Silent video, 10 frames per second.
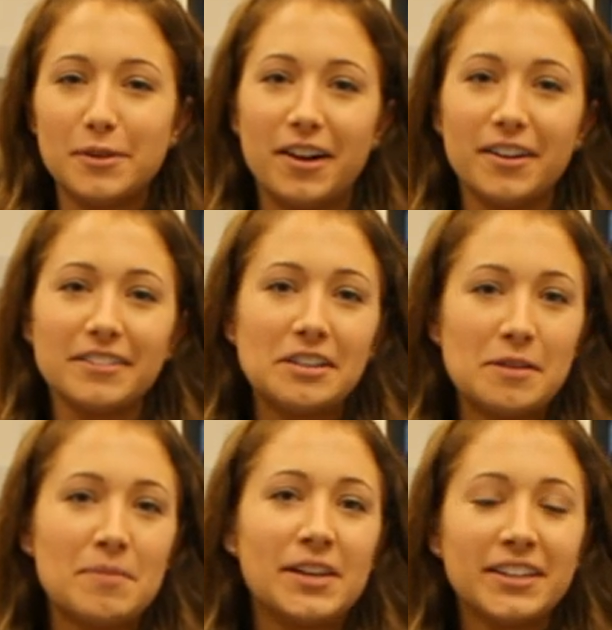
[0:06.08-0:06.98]
are
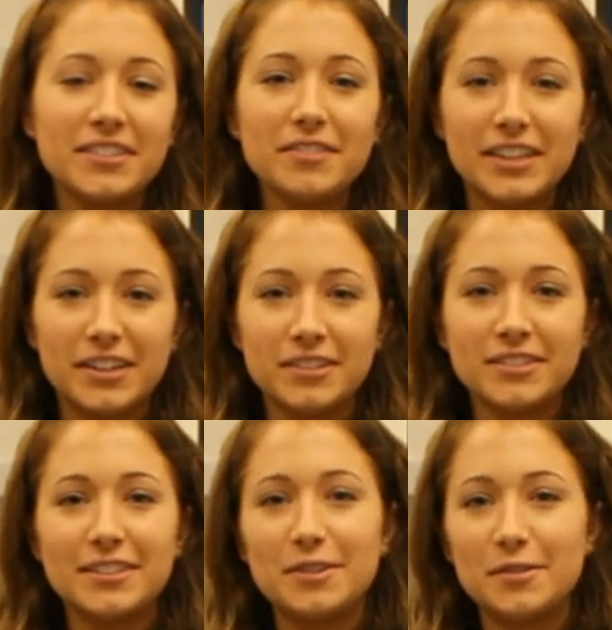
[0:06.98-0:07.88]
in millions of
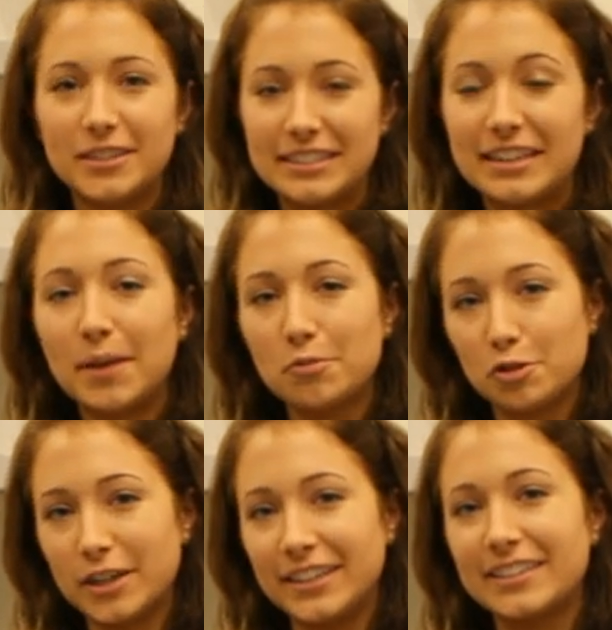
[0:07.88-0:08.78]
years using time
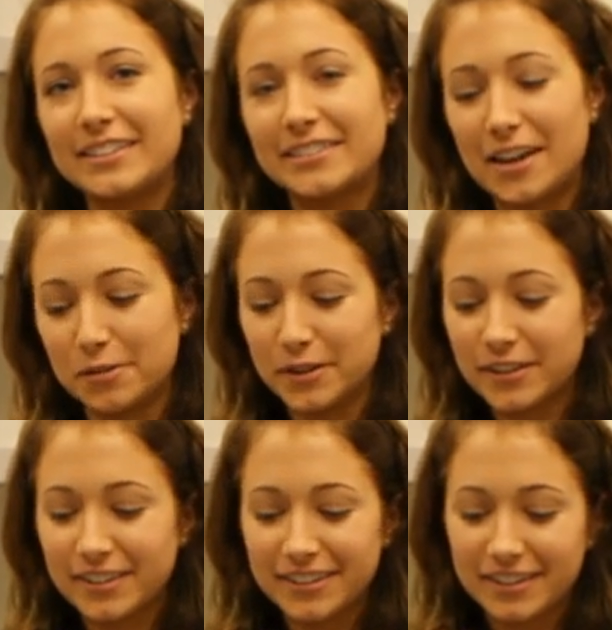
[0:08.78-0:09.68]
tree dot org.
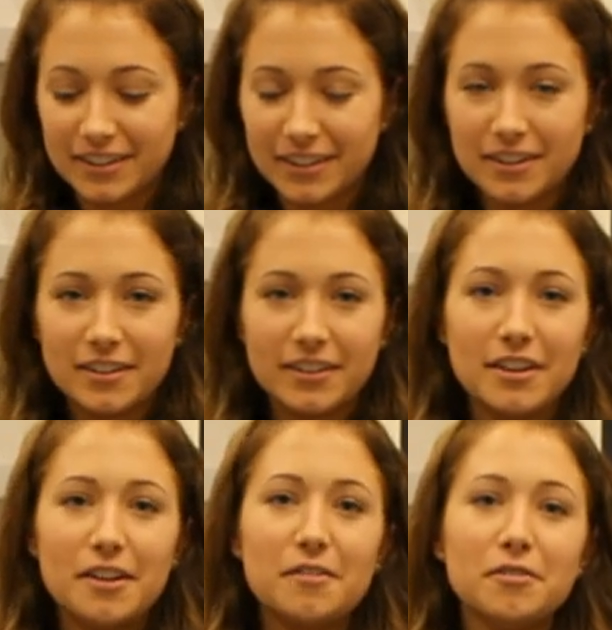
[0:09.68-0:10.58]

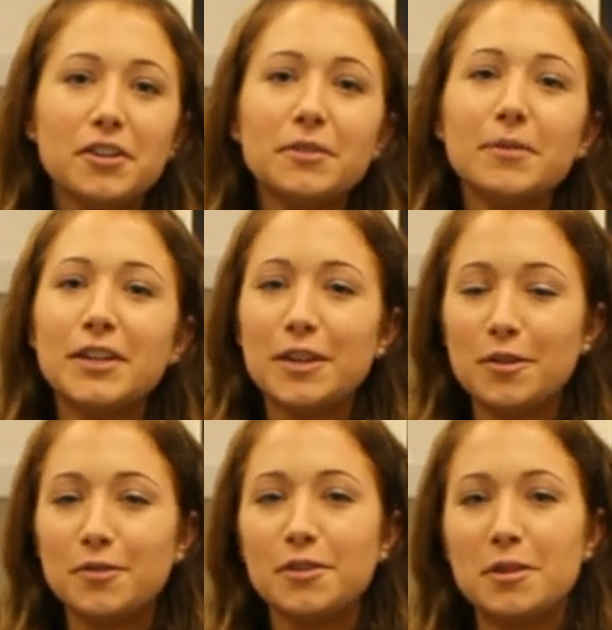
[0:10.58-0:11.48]
First, I'm going to
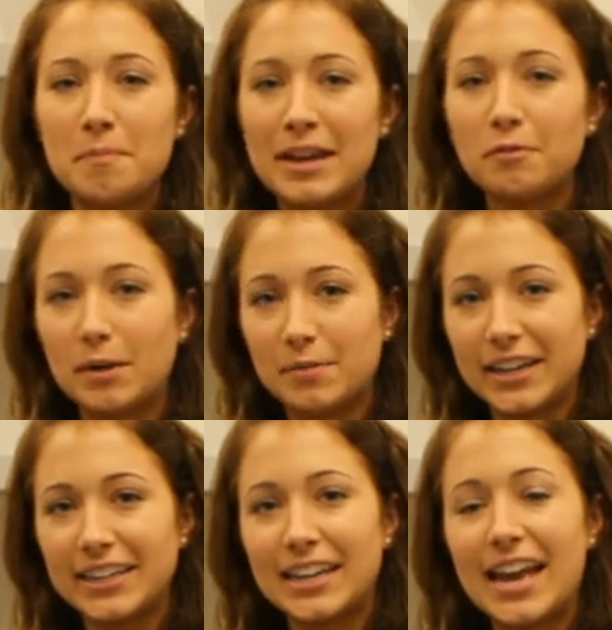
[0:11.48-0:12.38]
use the main
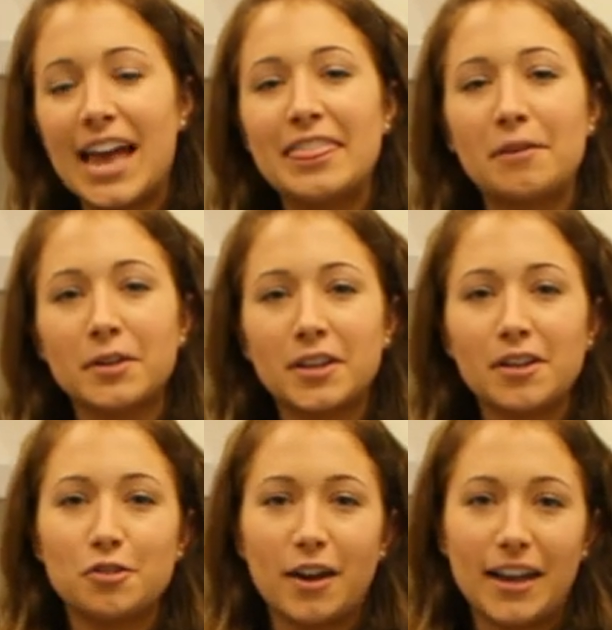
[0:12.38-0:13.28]
website, and then we're
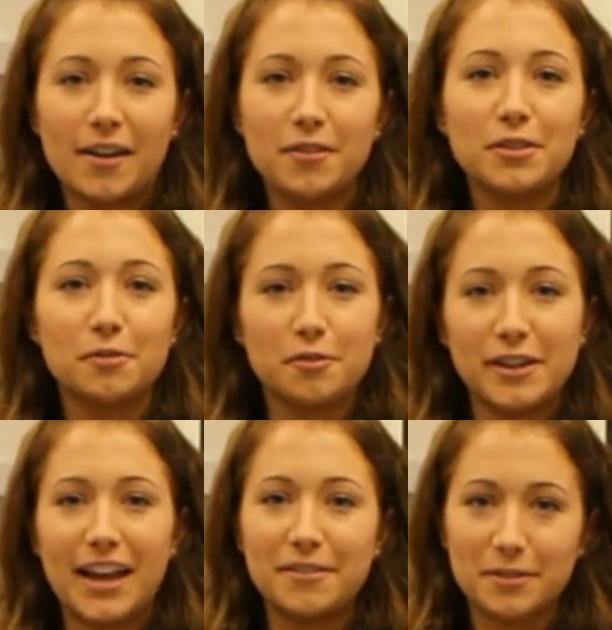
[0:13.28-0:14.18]
going to try out the
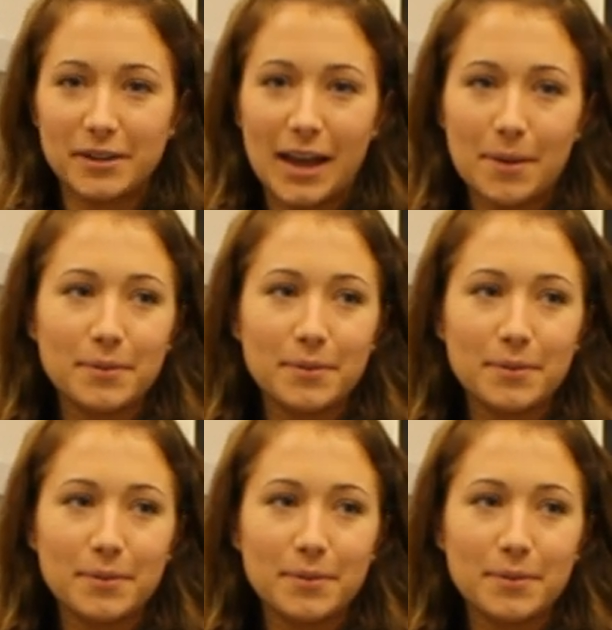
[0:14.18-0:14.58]
free iPhone app.